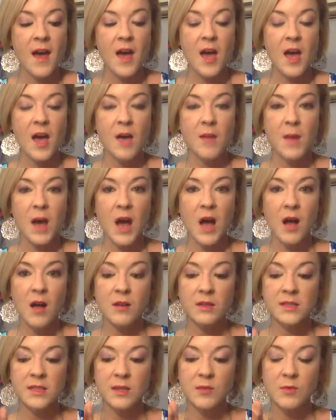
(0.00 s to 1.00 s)
I
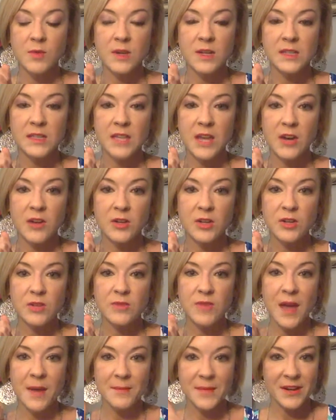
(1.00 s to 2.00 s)
also want to tell you
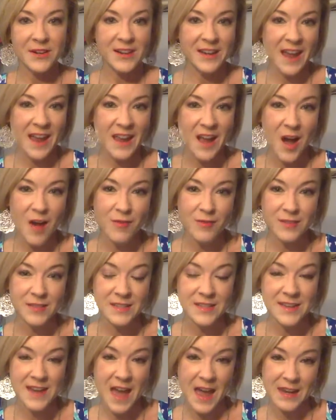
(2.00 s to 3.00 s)
that Mary Kay offers a
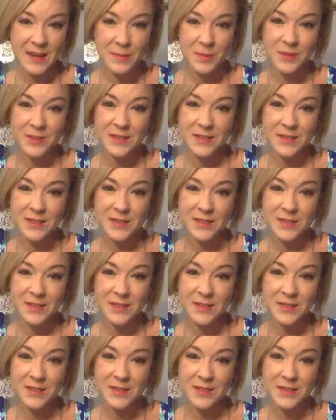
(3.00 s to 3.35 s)
90%